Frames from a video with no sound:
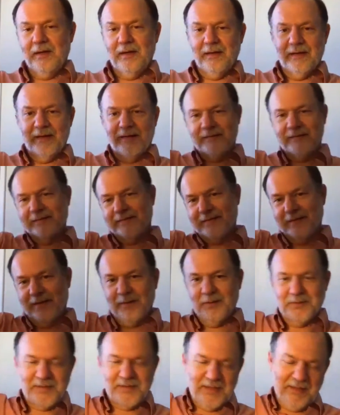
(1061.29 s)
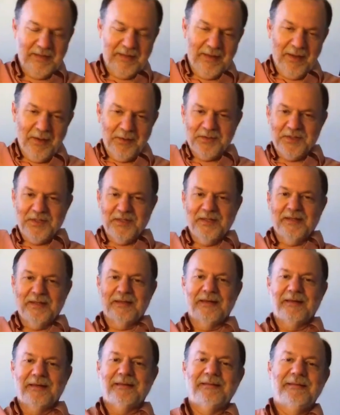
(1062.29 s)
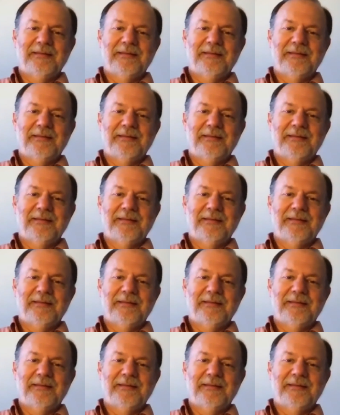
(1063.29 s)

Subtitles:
and see the ocean. And